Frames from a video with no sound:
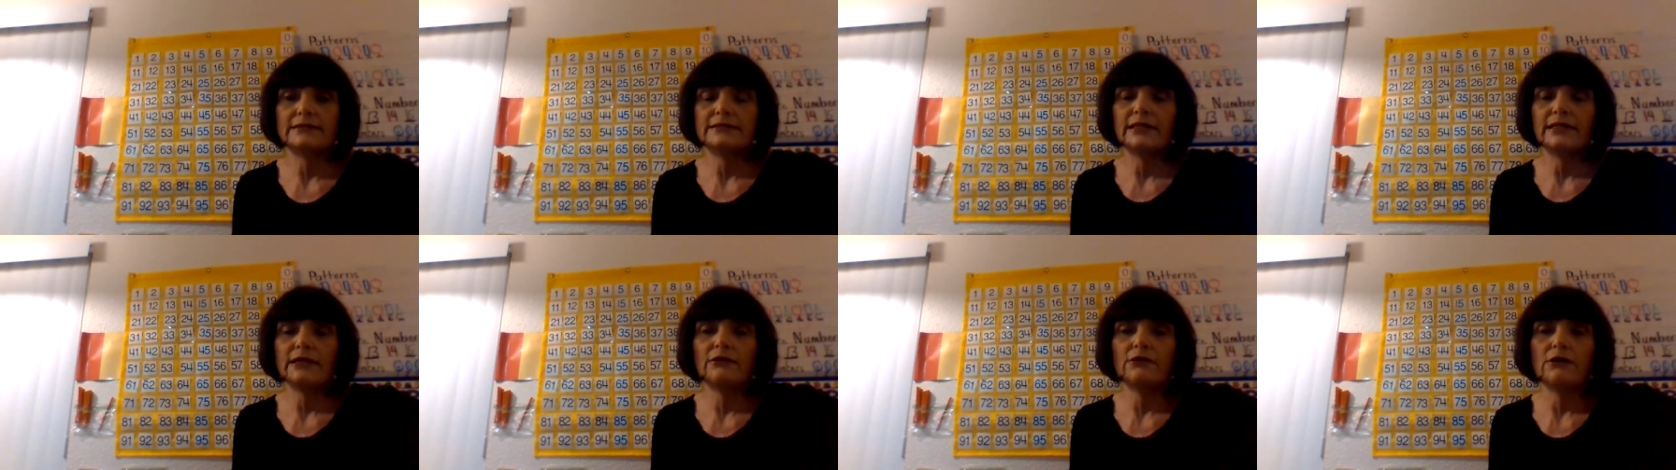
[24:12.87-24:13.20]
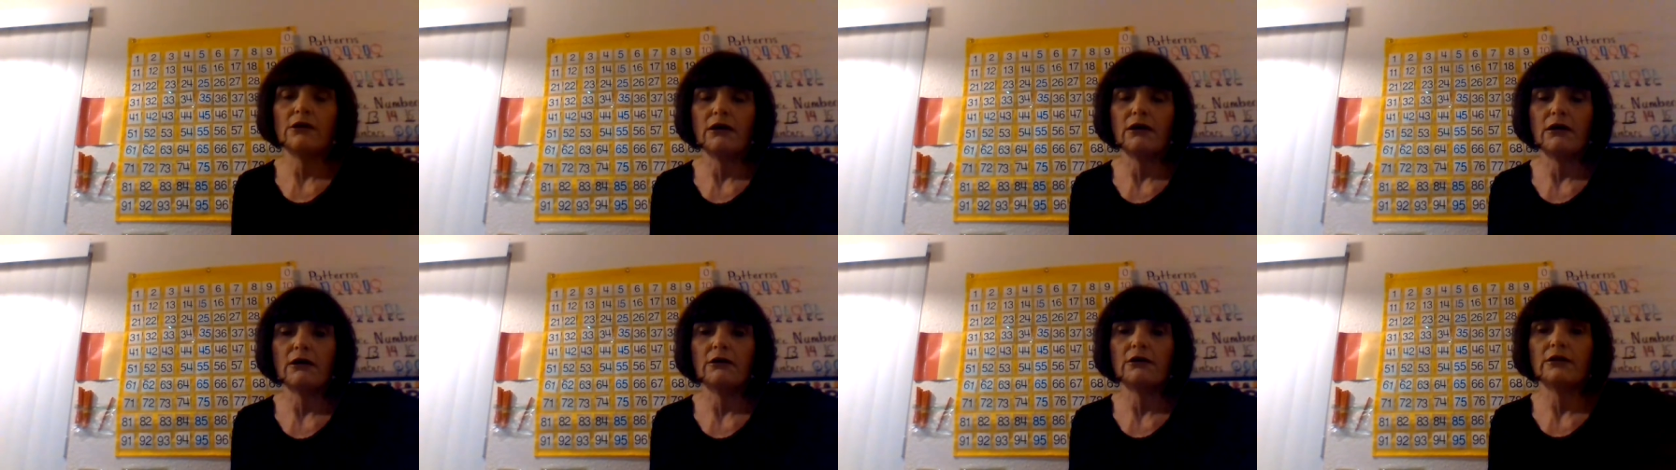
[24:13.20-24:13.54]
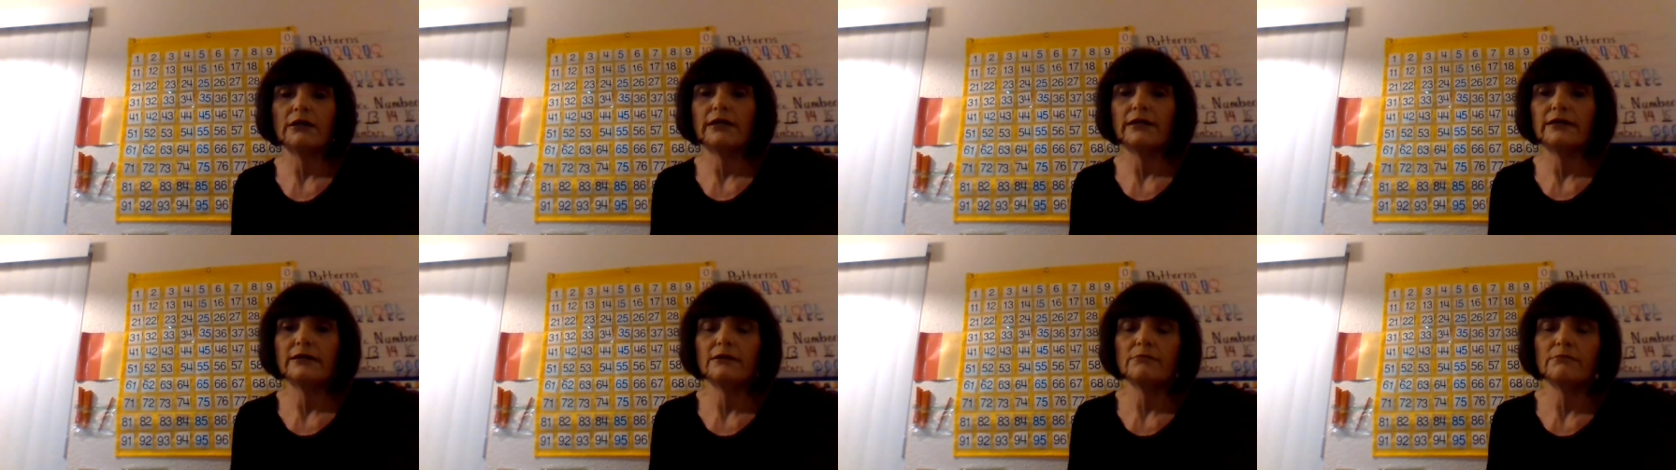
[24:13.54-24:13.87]
there are
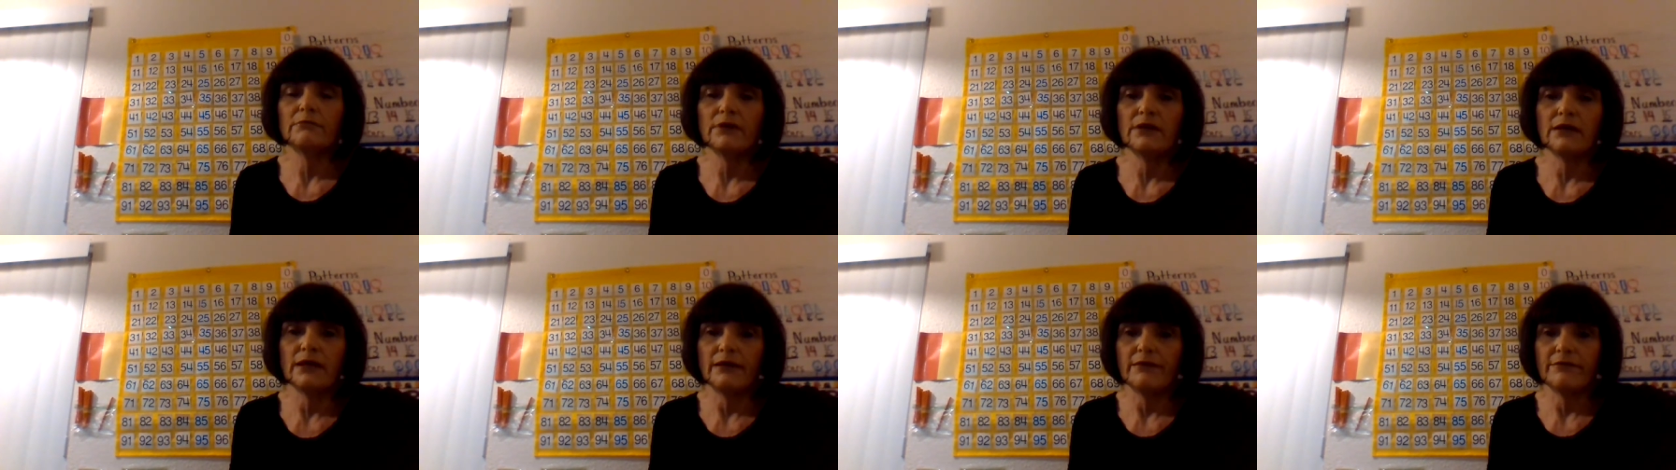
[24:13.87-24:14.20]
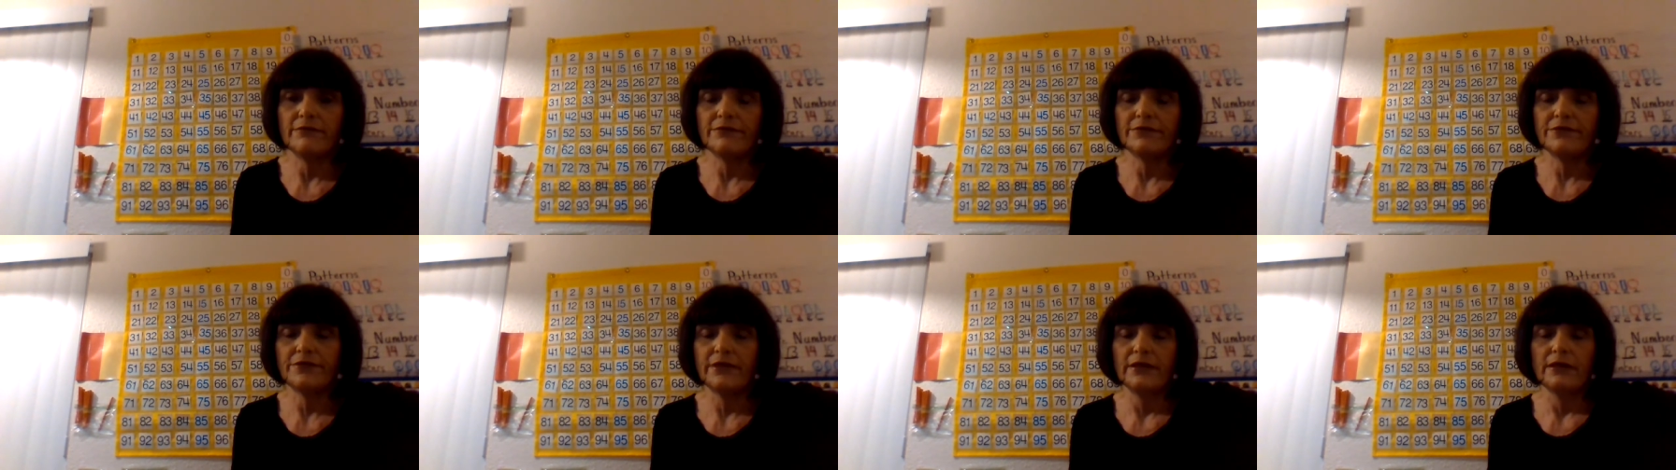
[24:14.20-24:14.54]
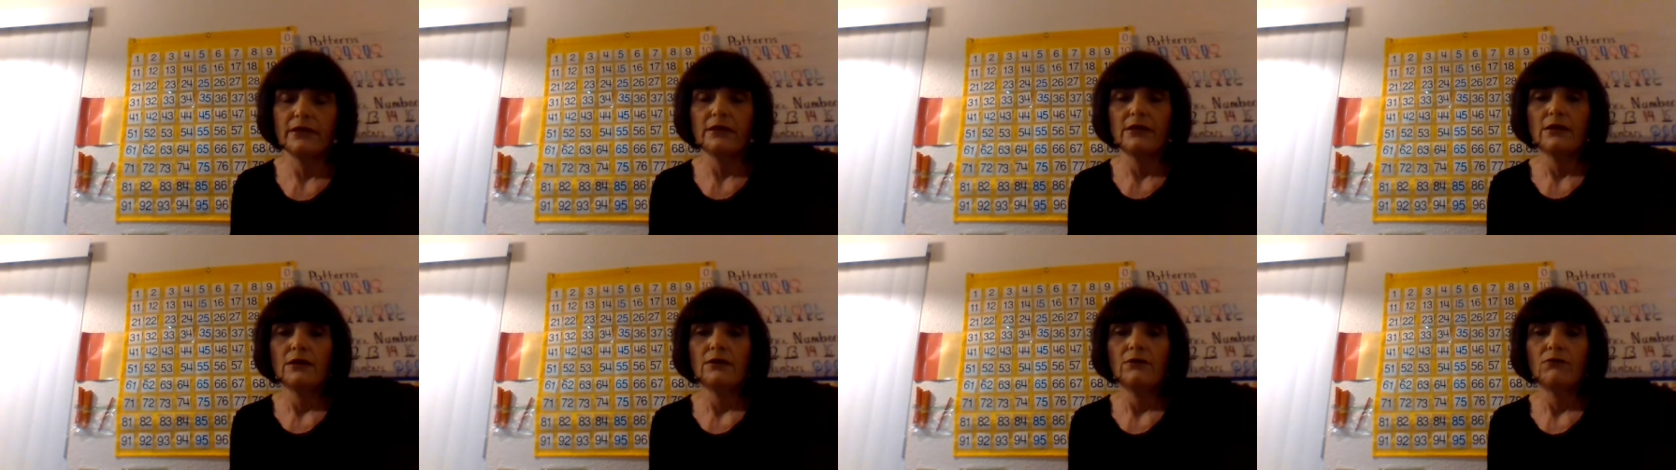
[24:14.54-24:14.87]
in a month.
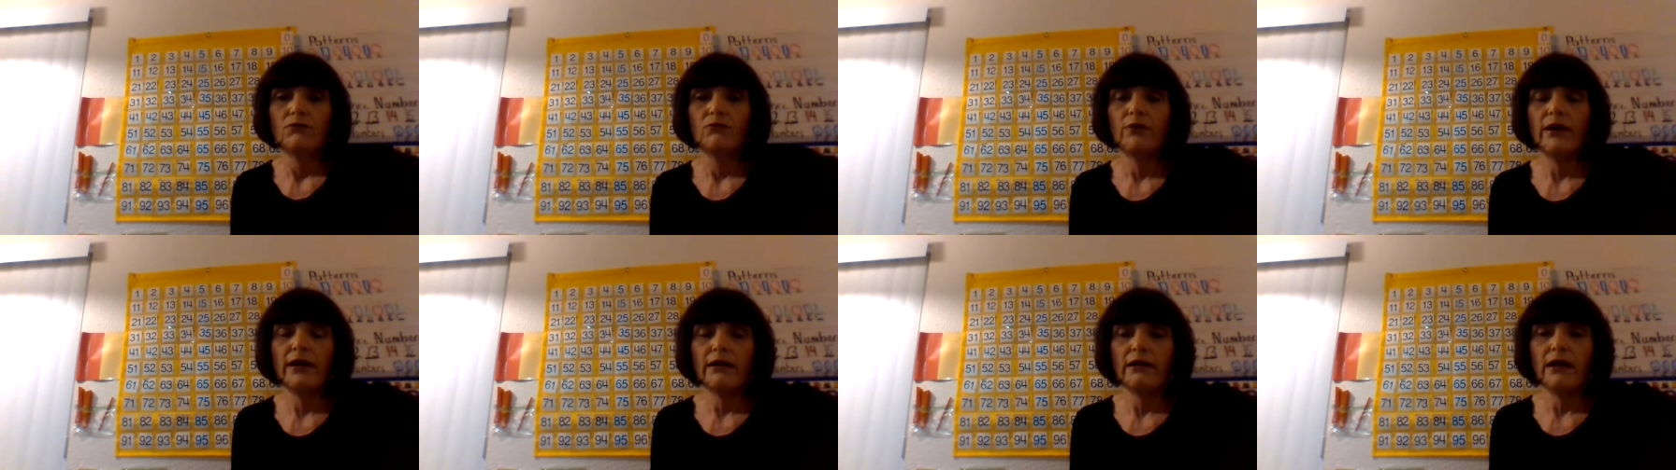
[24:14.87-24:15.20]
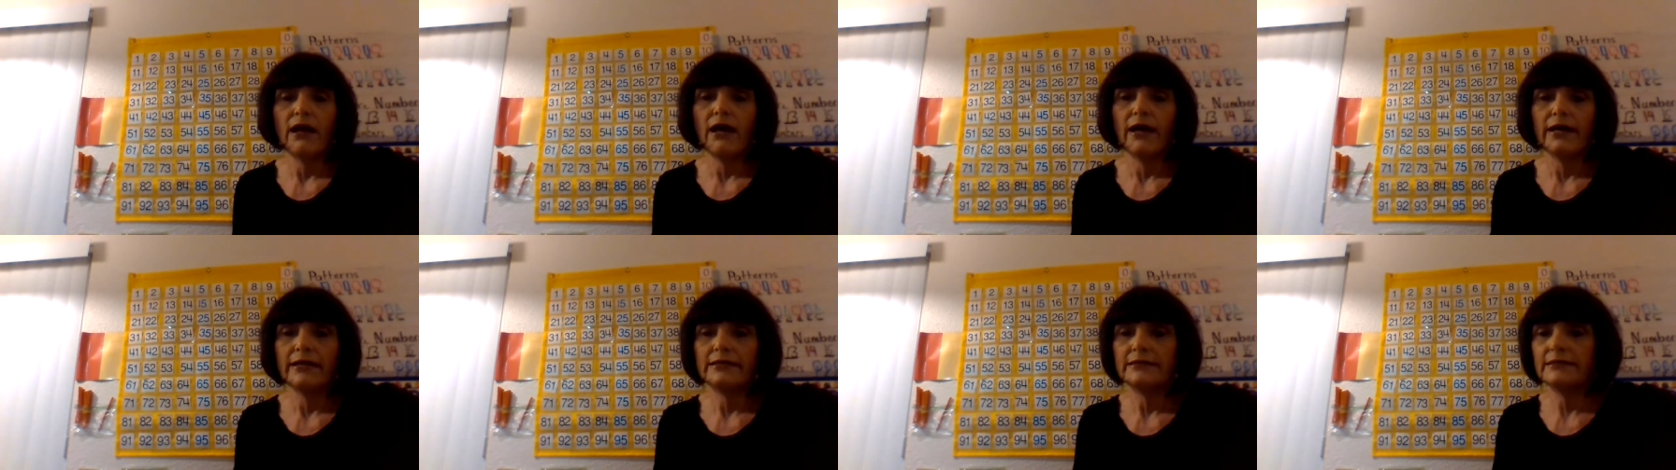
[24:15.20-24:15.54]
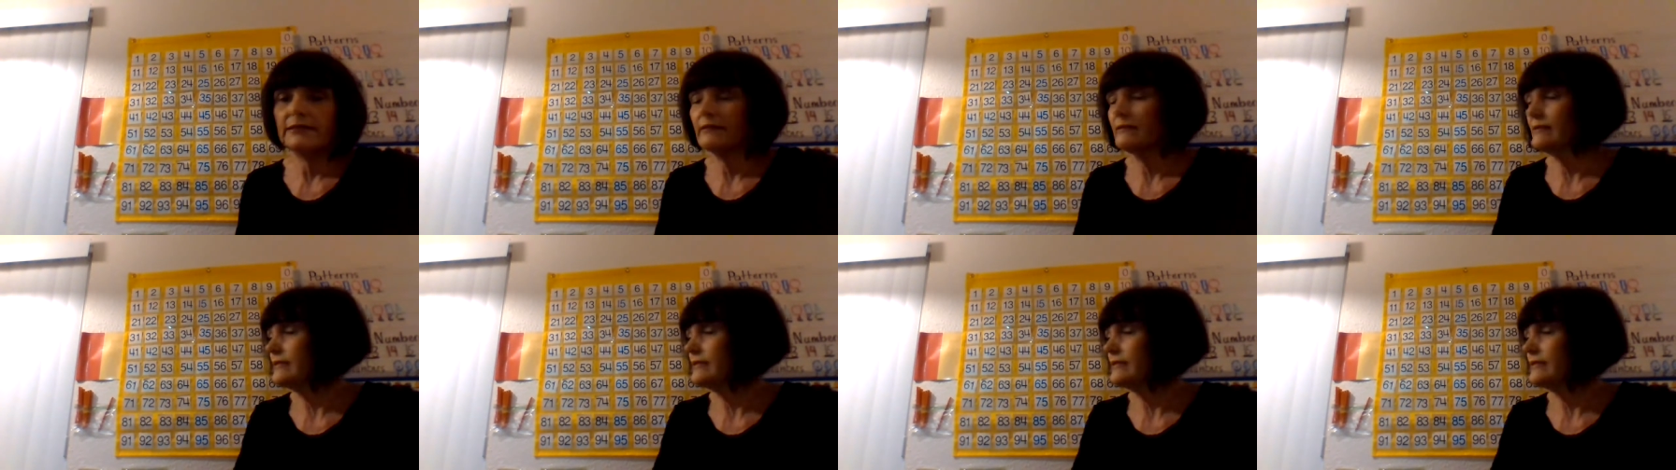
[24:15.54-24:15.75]
Well, I did